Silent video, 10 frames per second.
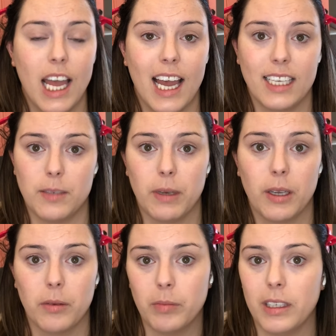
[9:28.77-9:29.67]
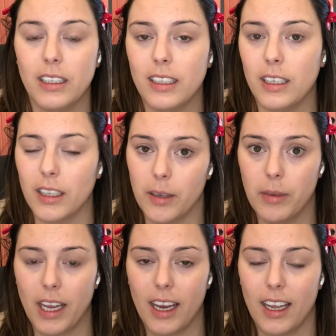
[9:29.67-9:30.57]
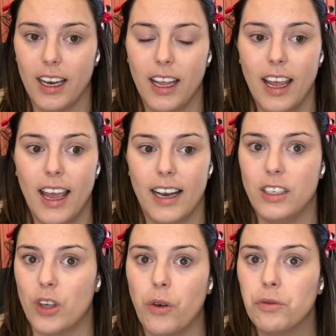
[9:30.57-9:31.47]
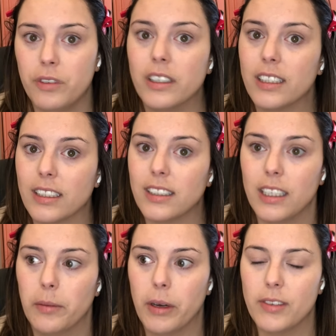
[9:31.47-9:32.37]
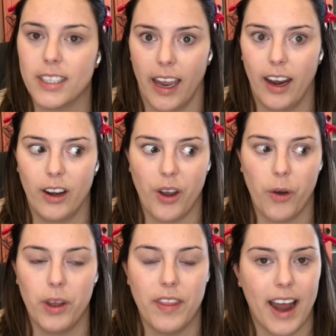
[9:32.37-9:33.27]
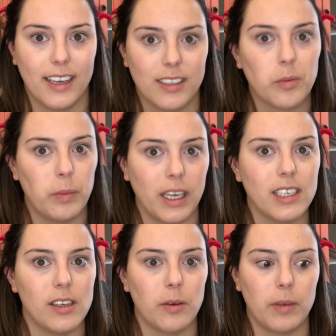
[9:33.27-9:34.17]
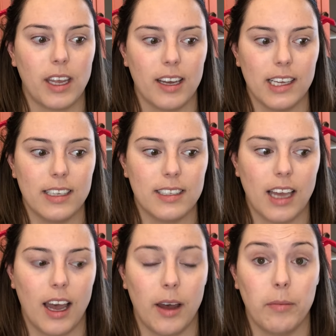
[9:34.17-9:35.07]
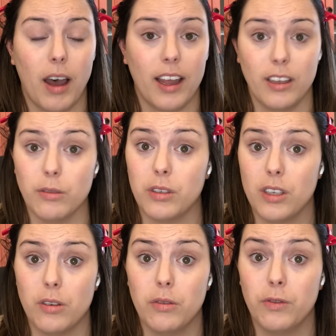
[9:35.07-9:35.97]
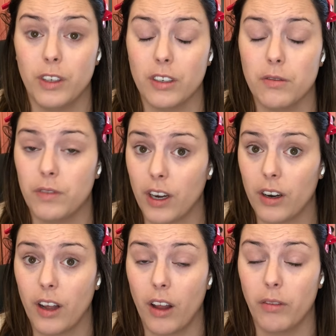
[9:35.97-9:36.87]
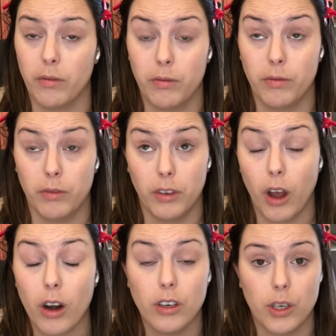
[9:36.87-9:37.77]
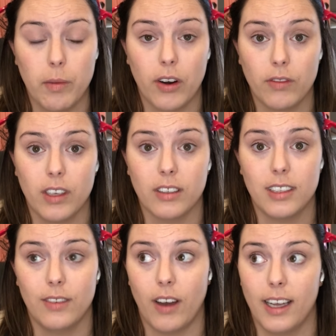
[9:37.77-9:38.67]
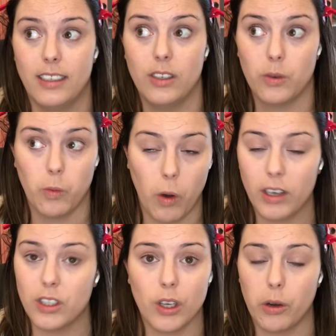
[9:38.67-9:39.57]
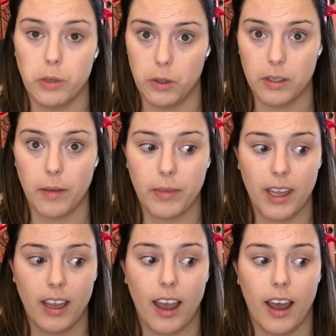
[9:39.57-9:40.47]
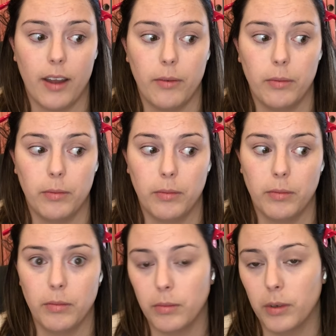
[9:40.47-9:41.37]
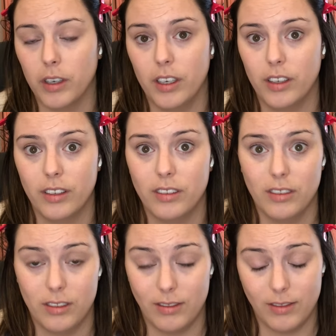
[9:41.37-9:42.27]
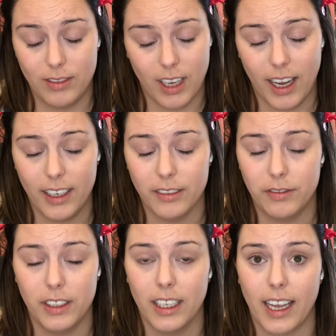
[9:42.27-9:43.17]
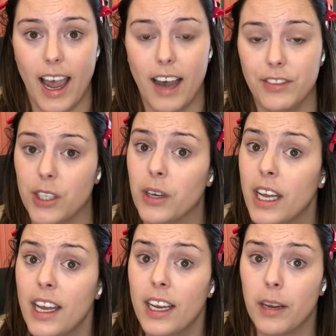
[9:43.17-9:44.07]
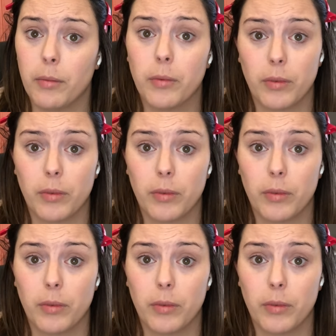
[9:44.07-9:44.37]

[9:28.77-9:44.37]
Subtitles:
has been completely eliminated, and I don't feel guilty about saying no, and that is a big deal, because I used to feel a large amount of guilt if I didn't want to go do something. I would kind of feel like I have to. I'm,